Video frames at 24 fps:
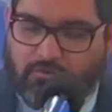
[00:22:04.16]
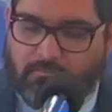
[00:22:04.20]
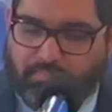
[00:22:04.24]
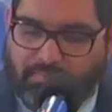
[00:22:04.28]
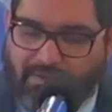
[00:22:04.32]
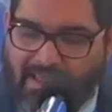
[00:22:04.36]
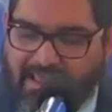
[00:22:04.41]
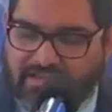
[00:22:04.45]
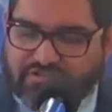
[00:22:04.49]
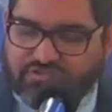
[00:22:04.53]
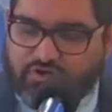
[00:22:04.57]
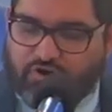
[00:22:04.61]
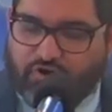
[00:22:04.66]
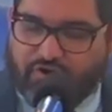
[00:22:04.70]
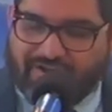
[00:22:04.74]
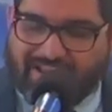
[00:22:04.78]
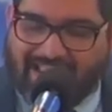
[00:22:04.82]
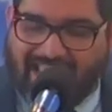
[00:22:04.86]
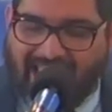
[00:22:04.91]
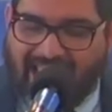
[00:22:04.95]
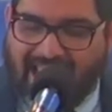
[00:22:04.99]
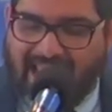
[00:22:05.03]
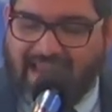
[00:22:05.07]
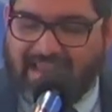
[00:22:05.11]
pleasure or
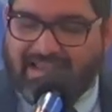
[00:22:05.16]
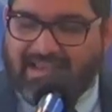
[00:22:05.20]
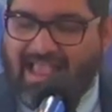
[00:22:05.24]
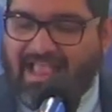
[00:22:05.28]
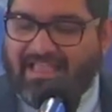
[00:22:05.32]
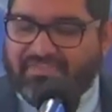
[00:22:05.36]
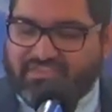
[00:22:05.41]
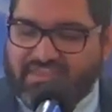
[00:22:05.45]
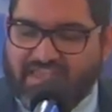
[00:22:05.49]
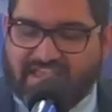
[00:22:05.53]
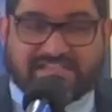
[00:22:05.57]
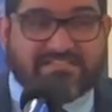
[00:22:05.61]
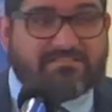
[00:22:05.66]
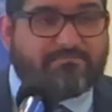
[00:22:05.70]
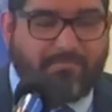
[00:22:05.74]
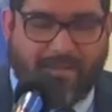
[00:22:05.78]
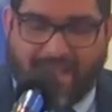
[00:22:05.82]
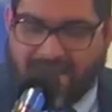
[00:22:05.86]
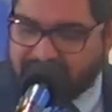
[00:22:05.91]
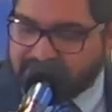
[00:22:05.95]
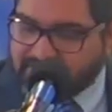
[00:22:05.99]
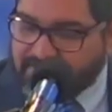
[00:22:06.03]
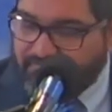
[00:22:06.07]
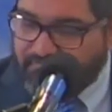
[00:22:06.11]
gain at the
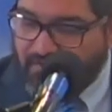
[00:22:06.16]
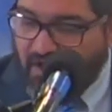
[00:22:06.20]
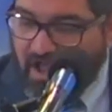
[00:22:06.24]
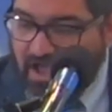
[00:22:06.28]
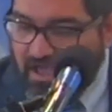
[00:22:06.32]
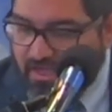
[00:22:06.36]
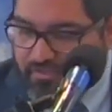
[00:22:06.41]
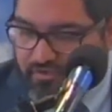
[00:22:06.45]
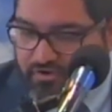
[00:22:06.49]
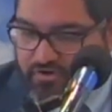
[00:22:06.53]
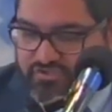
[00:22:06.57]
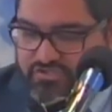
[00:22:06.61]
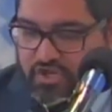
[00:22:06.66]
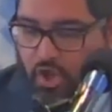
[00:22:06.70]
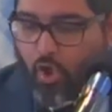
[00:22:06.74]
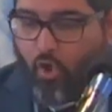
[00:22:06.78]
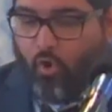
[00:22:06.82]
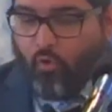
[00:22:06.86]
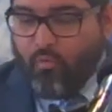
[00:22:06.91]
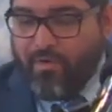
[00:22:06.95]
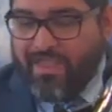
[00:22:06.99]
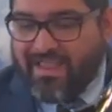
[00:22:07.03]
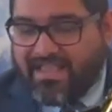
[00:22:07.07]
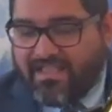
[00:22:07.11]
expense of others,
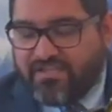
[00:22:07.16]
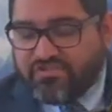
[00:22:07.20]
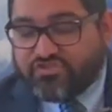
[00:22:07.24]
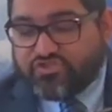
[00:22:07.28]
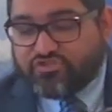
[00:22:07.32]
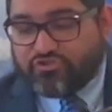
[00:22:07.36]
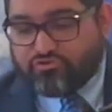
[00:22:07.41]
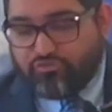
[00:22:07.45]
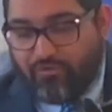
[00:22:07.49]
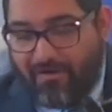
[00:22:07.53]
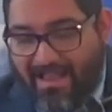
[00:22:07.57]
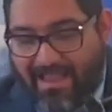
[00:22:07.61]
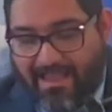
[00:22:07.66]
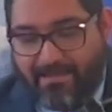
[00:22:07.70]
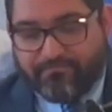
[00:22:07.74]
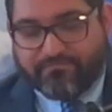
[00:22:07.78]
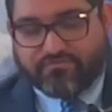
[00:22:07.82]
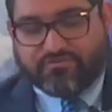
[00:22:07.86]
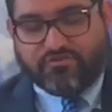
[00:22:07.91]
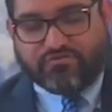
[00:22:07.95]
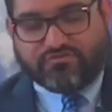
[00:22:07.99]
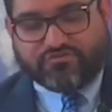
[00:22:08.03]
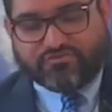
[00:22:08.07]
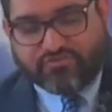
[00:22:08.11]
we can strive
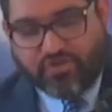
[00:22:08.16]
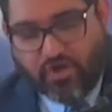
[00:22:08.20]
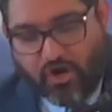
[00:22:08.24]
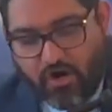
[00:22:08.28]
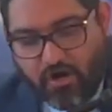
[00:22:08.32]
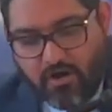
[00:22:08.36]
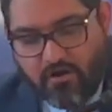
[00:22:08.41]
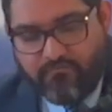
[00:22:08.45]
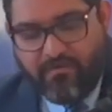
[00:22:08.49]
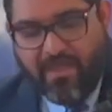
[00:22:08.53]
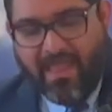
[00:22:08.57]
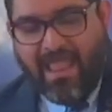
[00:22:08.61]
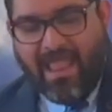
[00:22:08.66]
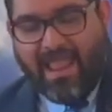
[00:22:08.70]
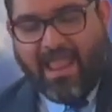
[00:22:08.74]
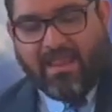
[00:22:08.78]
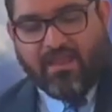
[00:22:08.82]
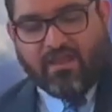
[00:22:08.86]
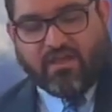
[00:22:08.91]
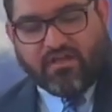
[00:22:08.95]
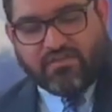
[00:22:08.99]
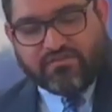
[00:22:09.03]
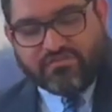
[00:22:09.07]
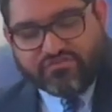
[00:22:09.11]
to serve
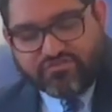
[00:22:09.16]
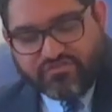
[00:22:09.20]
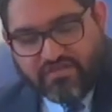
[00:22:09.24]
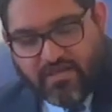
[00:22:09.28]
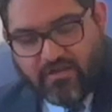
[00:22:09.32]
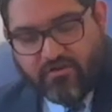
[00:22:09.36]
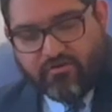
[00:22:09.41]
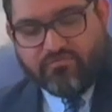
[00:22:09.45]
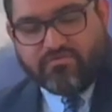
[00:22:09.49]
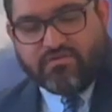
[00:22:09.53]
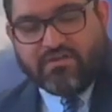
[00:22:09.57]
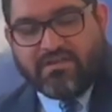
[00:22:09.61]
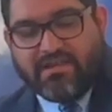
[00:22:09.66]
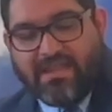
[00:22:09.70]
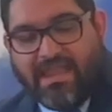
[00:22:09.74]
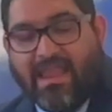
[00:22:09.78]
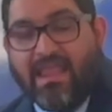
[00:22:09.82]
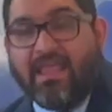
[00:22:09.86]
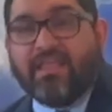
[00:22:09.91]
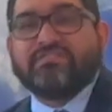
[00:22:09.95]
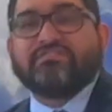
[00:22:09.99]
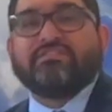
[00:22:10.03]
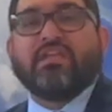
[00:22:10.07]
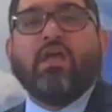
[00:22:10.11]
and consider the
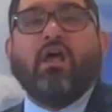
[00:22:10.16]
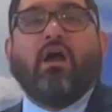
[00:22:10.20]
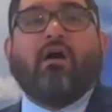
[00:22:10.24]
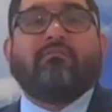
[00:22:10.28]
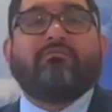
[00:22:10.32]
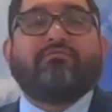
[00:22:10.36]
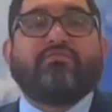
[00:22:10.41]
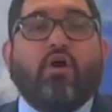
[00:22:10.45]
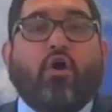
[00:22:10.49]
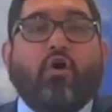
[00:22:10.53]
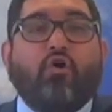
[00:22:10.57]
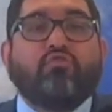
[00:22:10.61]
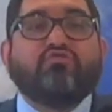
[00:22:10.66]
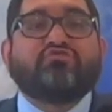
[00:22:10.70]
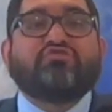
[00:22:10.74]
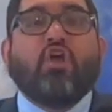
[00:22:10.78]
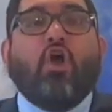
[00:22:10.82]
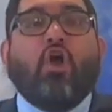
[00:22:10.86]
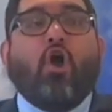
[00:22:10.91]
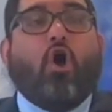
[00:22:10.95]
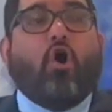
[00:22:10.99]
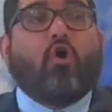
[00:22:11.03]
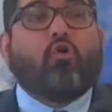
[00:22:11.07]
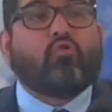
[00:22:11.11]
needs of those
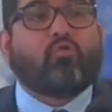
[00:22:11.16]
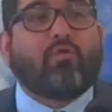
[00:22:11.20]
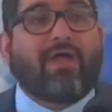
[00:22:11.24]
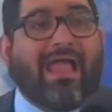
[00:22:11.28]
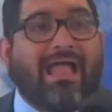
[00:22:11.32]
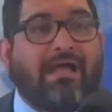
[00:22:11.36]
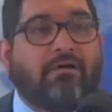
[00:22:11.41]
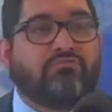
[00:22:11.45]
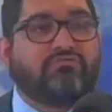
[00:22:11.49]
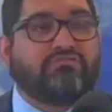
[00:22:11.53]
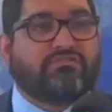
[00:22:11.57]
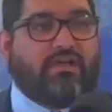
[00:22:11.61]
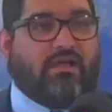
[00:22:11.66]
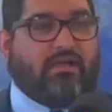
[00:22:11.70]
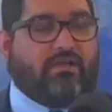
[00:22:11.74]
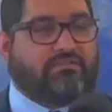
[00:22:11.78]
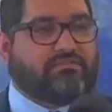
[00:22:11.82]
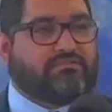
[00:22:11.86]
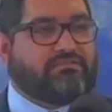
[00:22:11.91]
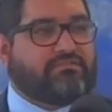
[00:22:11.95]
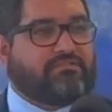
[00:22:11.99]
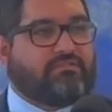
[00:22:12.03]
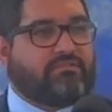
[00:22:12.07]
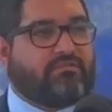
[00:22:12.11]
around
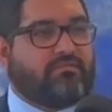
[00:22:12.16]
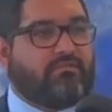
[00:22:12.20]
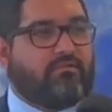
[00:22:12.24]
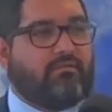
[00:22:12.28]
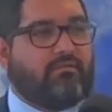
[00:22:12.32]
us.